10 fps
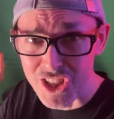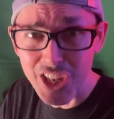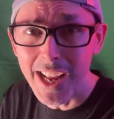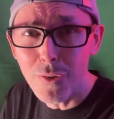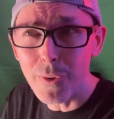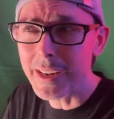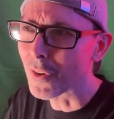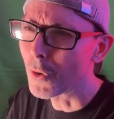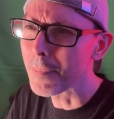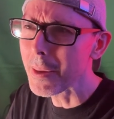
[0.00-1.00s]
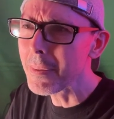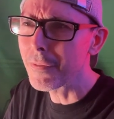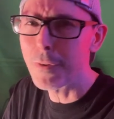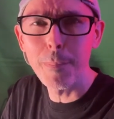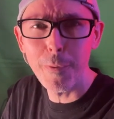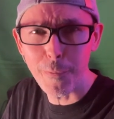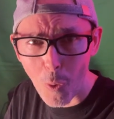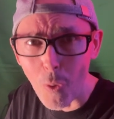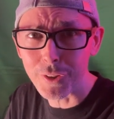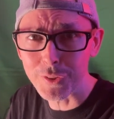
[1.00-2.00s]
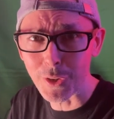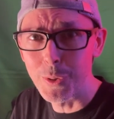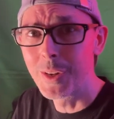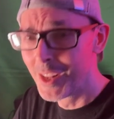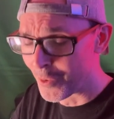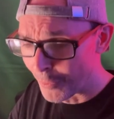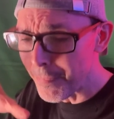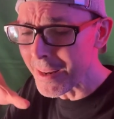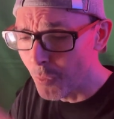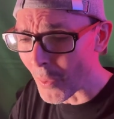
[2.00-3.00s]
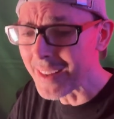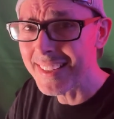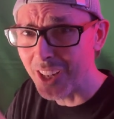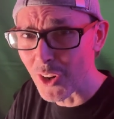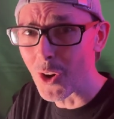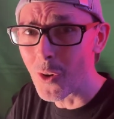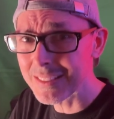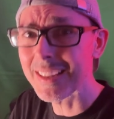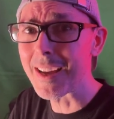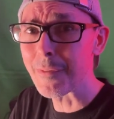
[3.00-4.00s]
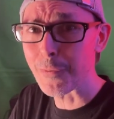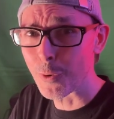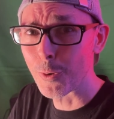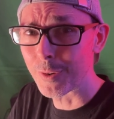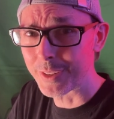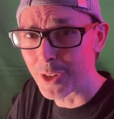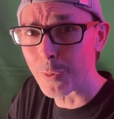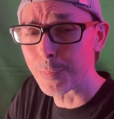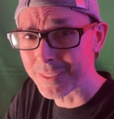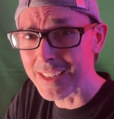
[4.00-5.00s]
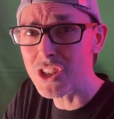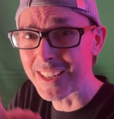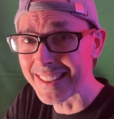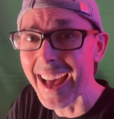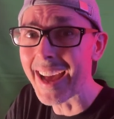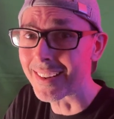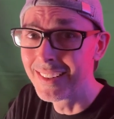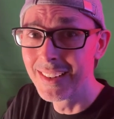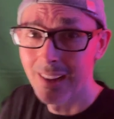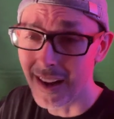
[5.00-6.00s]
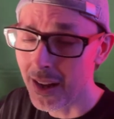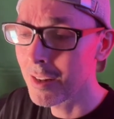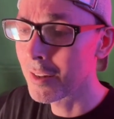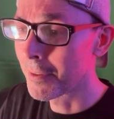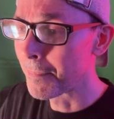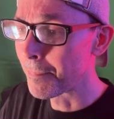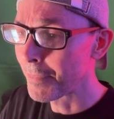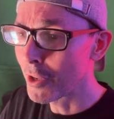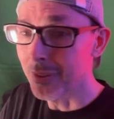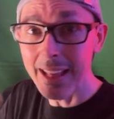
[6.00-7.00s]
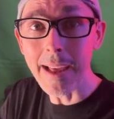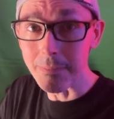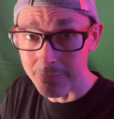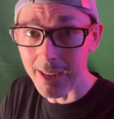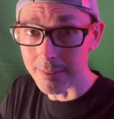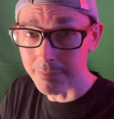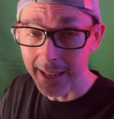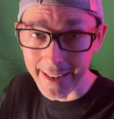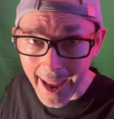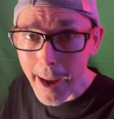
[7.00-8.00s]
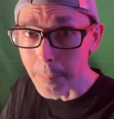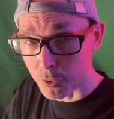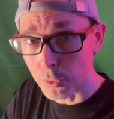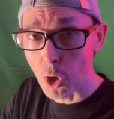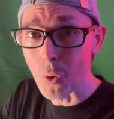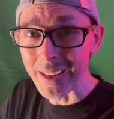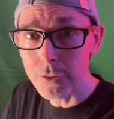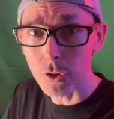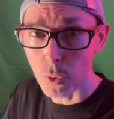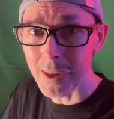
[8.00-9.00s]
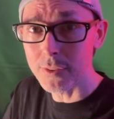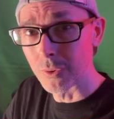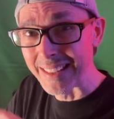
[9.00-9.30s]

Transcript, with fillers: January or maybe even before. So we've been waiting a long time for, you know, potentially that, you know, that app to go into the Quest. So